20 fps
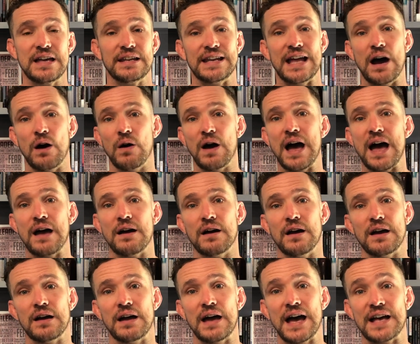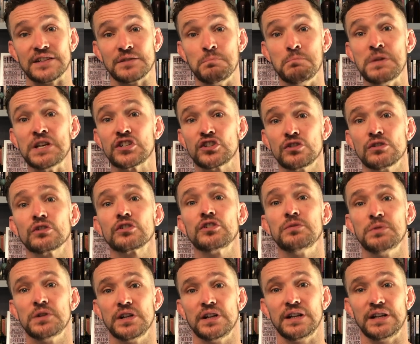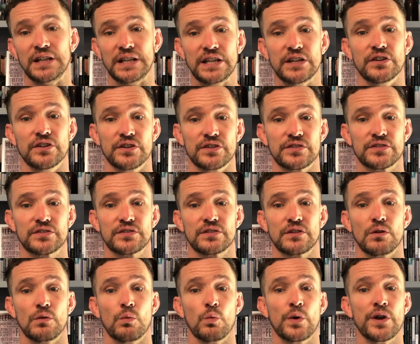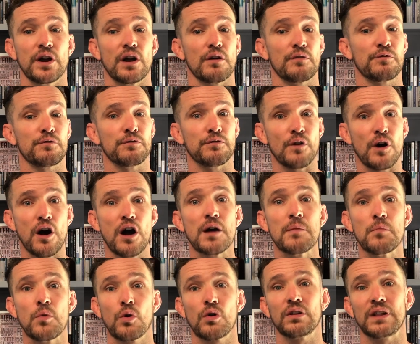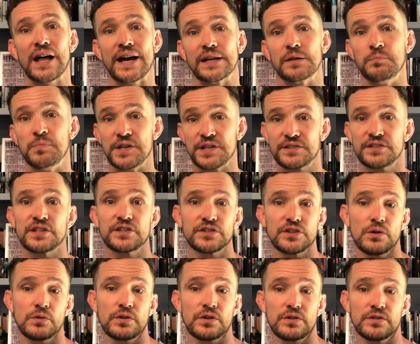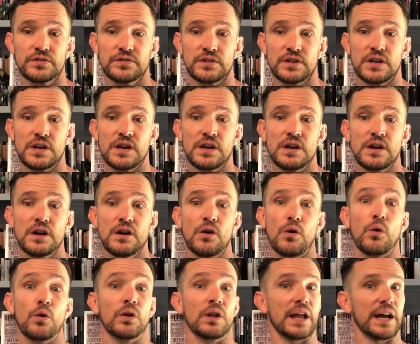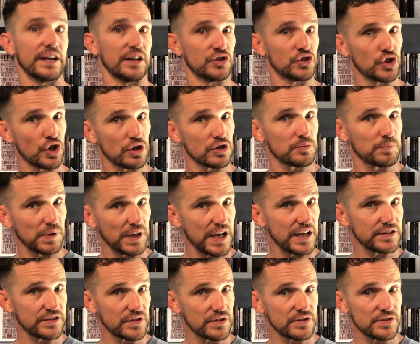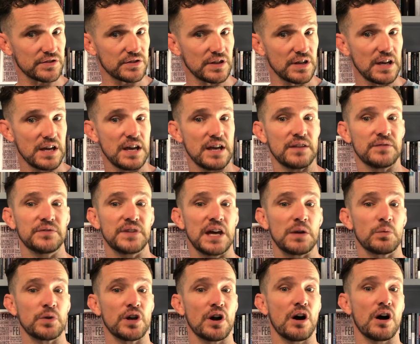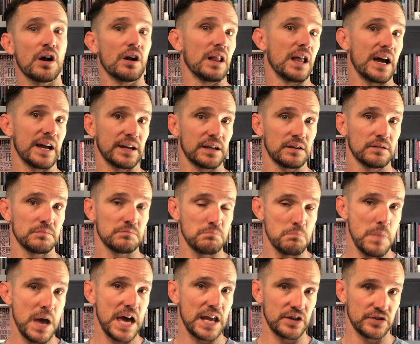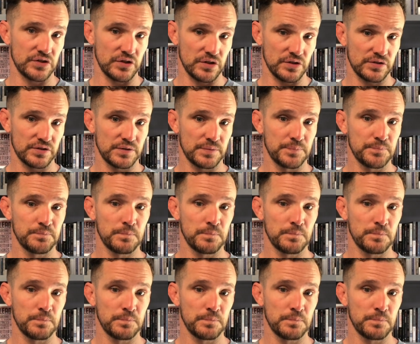Now, as missional community leaders, we are far more like business owners or like church planters than we are like managers.